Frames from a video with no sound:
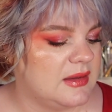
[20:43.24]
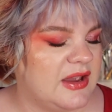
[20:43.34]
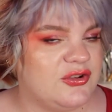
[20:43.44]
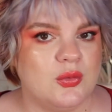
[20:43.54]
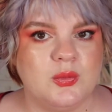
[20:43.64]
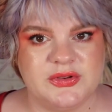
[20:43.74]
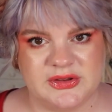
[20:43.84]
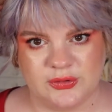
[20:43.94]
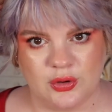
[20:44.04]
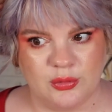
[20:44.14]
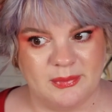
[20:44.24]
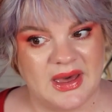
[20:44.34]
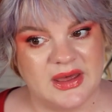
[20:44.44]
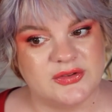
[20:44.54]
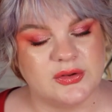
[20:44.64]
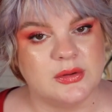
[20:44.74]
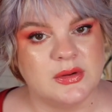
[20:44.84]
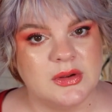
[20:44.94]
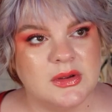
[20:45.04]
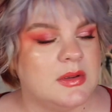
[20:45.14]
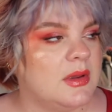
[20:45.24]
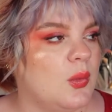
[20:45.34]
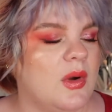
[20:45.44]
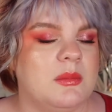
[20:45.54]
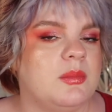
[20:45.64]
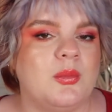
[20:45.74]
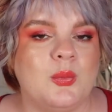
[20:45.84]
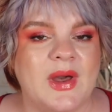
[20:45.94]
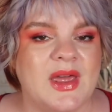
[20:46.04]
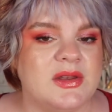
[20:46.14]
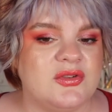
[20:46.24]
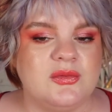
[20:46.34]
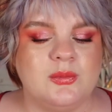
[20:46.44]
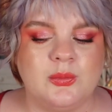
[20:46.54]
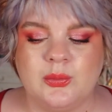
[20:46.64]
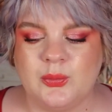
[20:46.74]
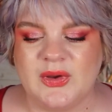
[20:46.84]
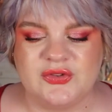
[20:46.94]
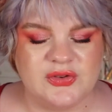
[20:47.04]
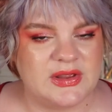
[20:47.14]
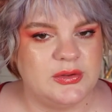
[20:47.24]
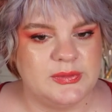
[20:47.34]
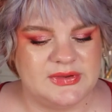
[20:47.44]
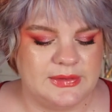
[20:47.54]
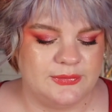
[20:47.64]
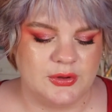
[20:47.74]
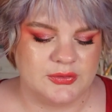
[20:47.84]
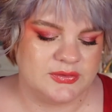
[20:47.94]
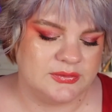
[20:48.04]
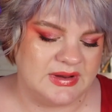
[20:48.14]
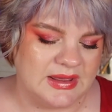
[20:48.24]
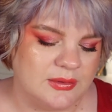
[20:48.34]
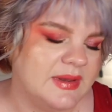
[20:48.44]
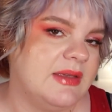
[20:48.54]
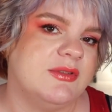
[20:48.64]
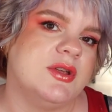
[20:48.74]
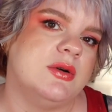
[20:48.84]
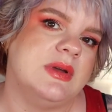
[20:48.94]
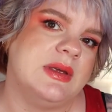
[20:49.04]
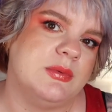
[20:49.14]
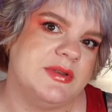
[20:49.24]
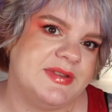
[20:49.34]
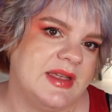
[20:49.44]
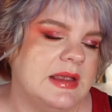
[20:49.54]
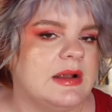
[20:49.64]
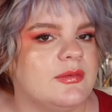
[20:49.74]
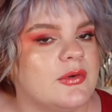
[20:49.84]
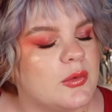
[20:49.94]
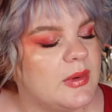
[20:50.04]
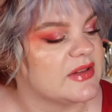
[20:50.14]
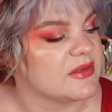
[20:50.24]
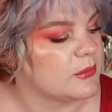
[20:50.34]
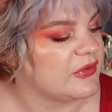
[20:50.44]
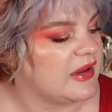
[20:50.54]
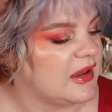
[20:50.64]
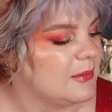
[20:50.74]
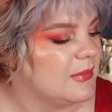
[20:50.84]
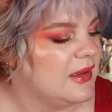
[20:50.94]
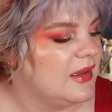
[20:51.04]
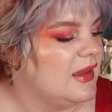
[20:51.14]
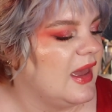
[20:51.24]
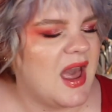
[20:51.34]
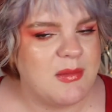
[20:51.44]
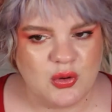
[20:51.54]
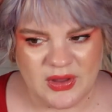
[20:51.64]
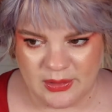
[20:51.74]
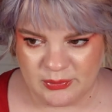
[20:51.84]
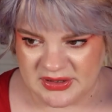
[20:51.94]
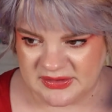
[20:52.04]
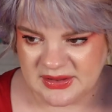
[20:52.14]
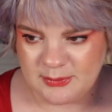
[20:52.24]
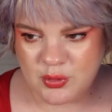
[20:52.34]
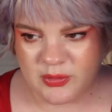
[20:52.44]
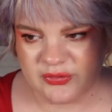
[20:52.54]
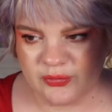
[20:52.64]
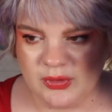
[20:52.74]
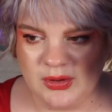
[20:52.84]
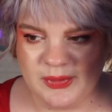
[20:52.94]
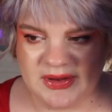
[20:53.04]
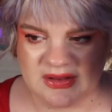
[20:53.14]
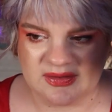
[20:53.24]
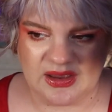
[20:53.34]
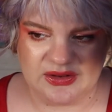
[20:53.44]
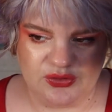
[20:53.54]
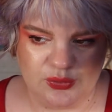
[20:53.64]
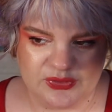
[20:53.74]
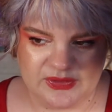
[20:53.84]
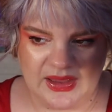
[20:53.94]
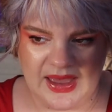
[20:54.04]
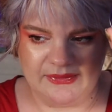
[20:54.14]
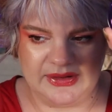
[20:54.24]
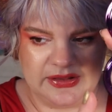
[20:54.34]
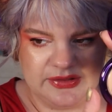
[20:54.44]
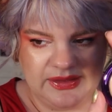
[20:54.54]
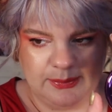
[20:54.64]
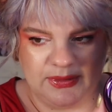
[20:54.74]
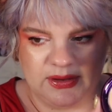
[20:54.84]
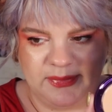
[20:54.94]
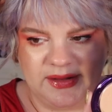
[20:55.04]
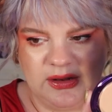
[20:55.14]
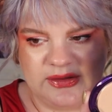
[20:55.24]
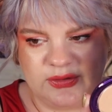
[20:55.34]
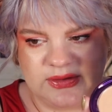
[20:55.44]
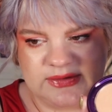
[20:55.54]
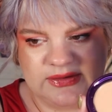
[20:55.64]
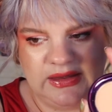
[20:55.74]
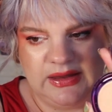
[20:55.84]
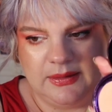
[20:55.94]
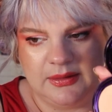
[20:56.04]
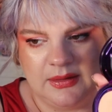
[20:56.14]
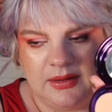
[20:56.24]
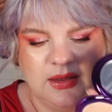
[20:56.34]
I don't want this to go bad. So when should I use it if not now? Even though it will stay here for quite some time. I'm okay with it. I'm going to roll with it. I do have a little dip in the middle, as you can see.